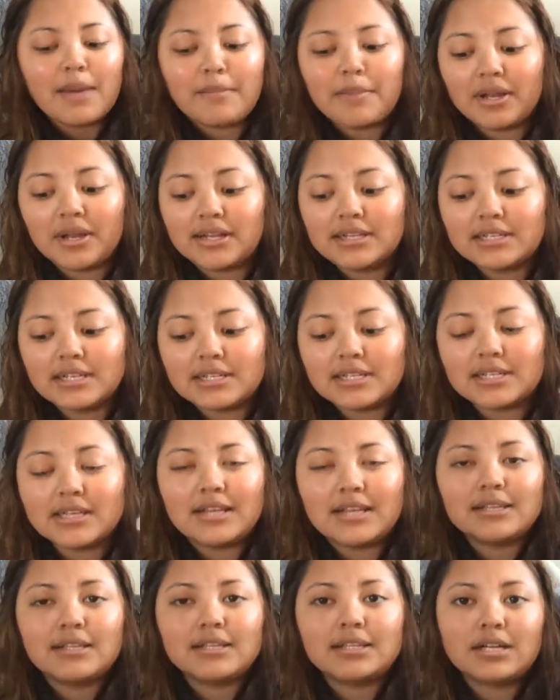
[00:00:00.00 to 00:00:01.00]
but it doesn't
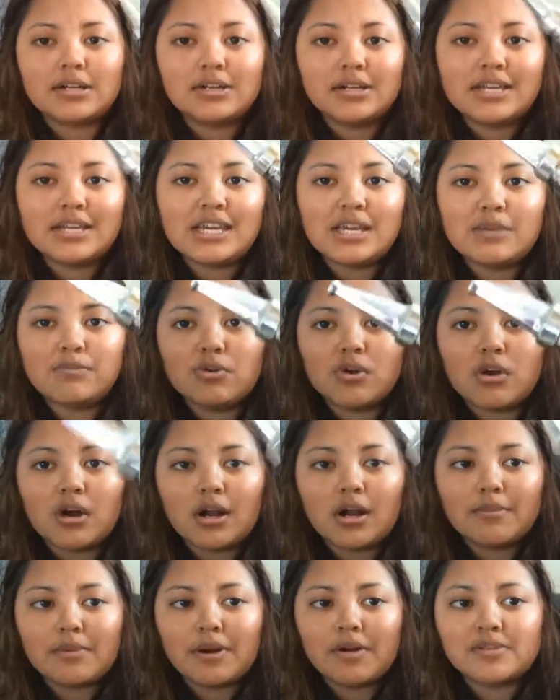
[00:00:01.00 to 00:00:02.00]
necessarily keep your
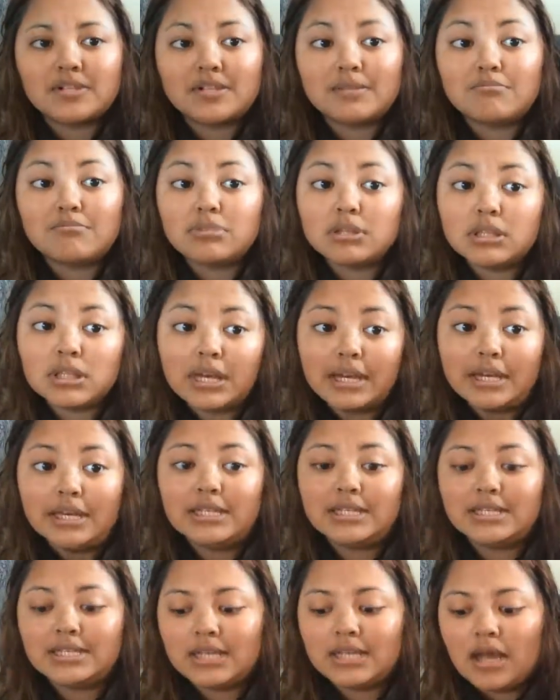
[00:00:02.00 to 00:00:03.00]
eyebrows in
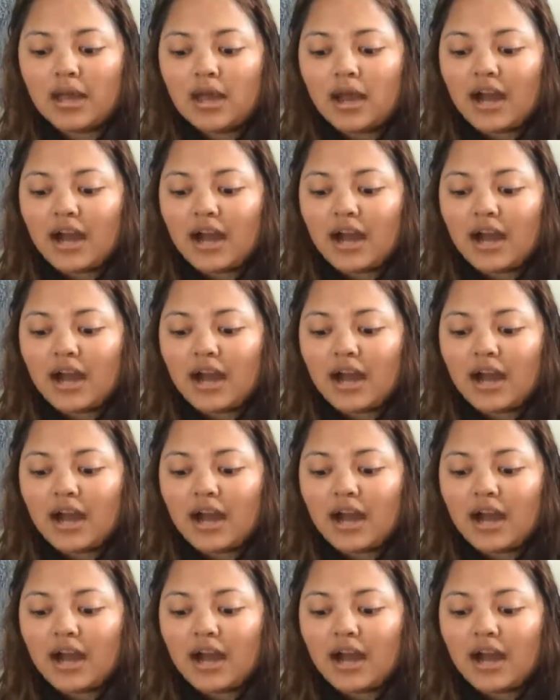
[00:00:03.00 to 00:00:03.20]
place.